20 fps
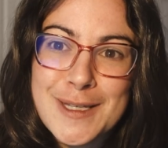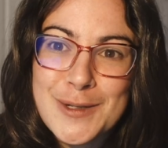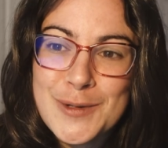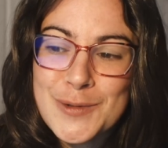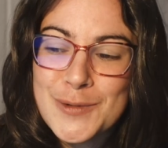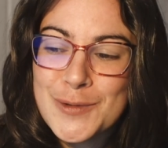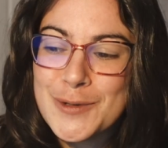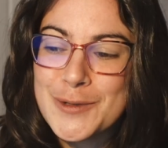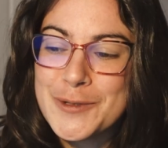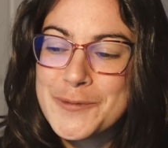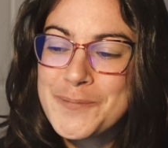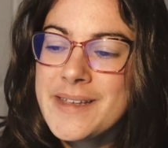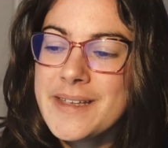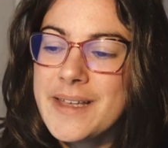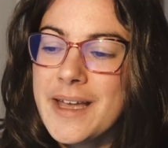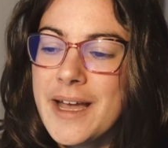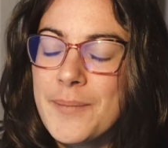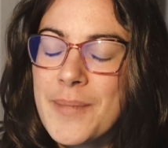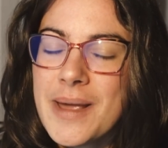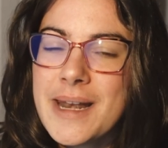cool.
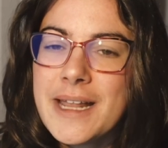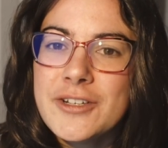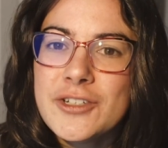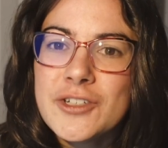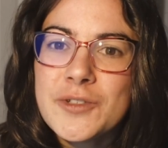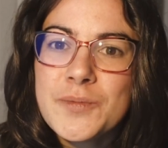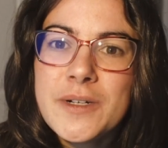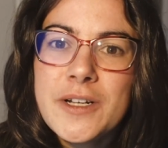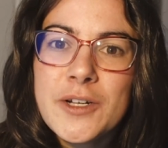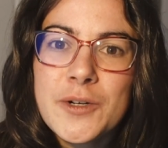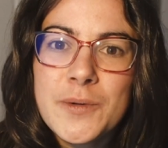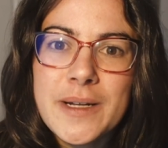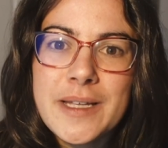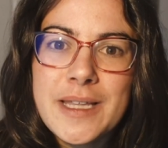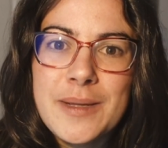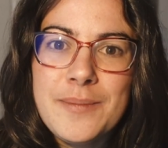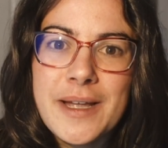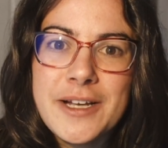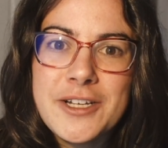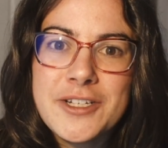And I just want to
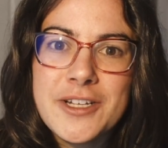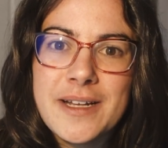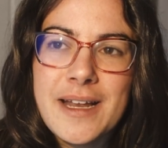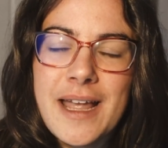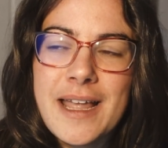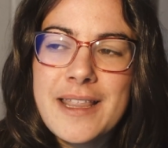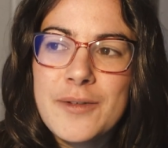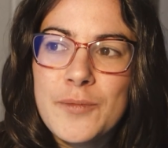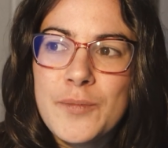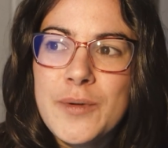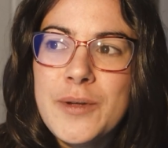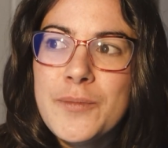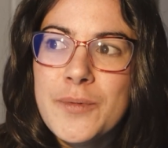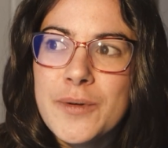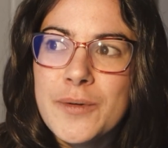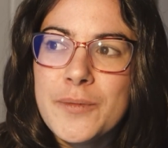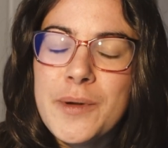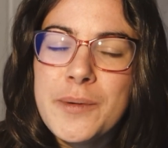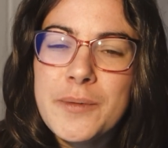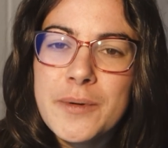quickly mention, we
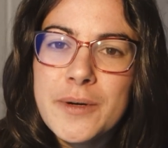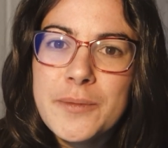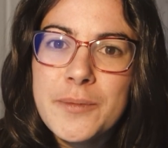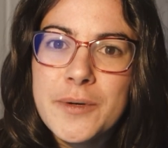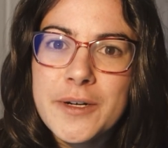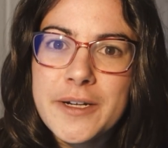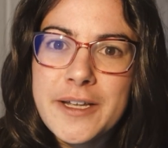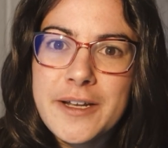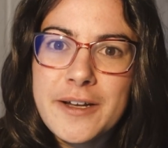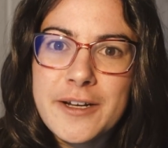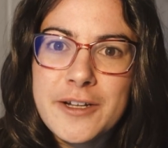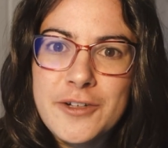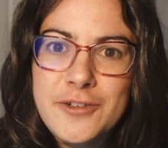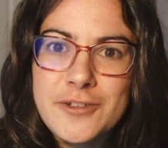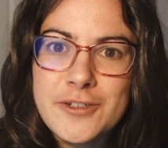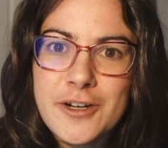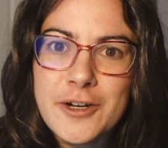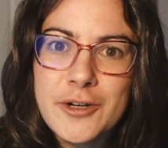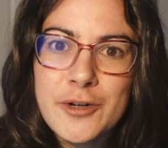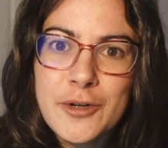were working on a
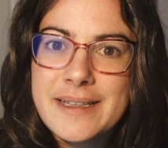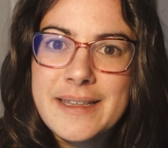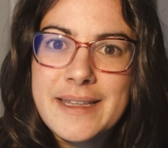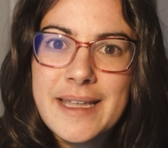news article.